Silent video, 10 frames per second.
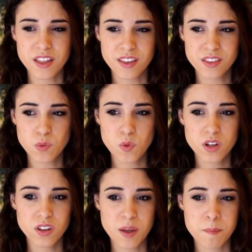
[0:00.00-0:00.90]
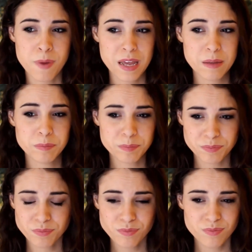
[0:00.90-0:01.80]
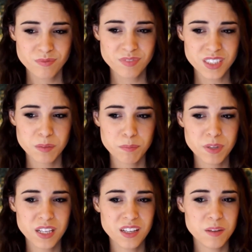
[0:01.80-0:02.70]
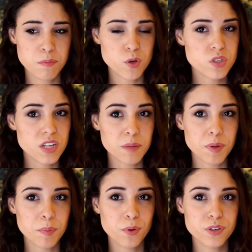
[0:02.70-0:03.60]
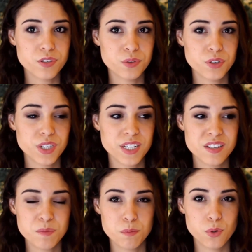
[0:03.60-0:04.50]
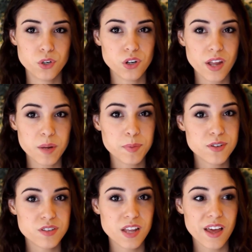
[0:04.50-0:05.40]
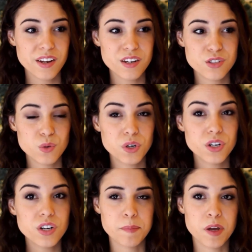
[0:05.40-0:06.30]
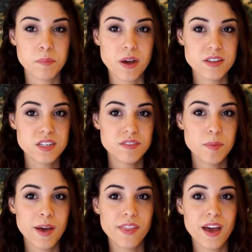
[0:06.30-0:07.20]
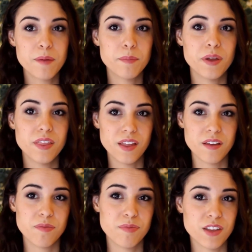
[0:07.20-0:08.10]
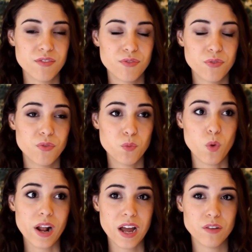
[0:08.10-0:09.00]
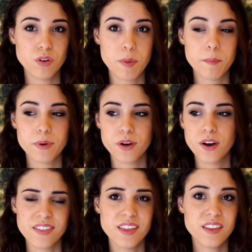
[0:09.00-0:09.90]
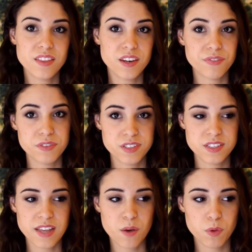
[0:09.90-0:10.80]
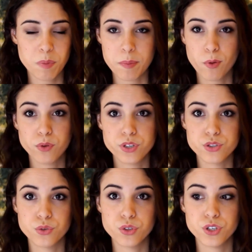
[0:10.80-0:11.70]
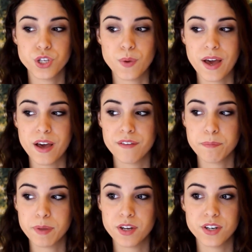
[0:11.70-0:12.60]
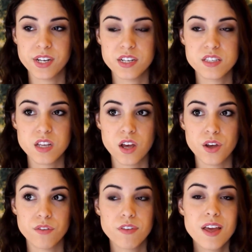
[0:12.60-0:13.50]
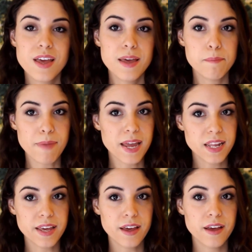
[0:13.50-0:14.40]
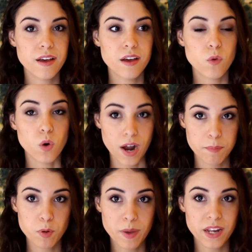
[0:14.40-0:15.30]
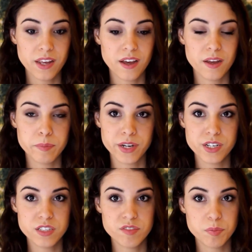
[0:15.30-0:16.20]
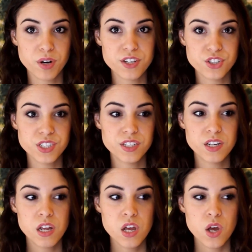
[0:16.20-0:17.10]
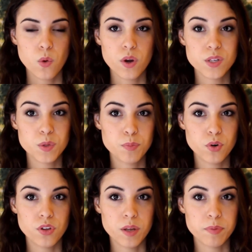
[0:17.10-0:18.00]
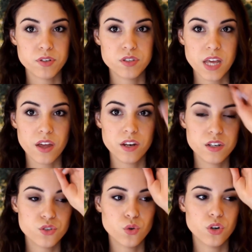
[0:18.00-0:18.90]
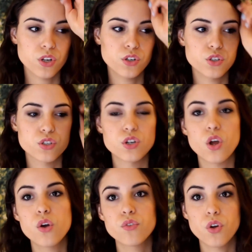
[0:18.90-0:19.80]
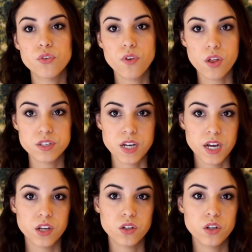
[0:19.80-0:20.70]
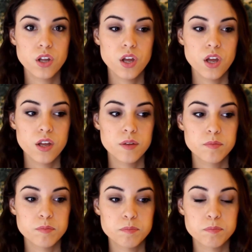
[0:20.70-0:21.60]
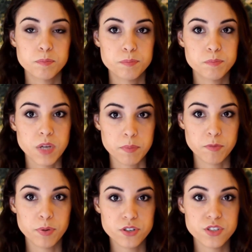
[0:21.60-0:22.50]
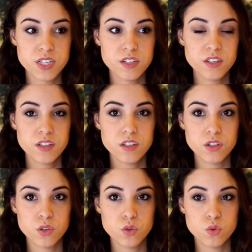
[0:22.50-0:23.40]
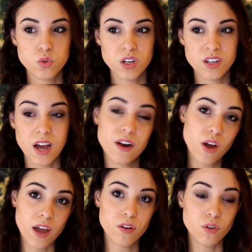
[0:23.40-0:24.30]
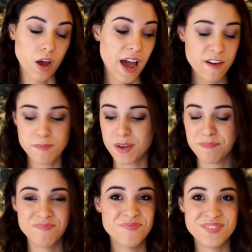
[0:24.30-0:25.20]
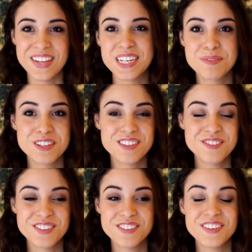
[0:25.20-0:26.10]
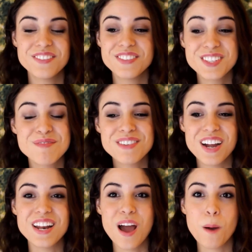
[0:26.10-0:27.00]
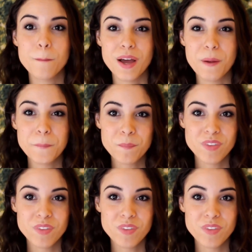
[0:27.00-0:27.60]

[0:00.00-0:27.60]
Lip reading: I think the one that might be most like bipolar disorder is borderline personality disorder. I'm not positive about that, but that's what I remember. I think the difference is that with bipolar disorder you have periods of mania or hypomania and periods of depression, whereas with borderline personality disorder, you're just an overall volatile type of person. I don't have my textbook with me right now, but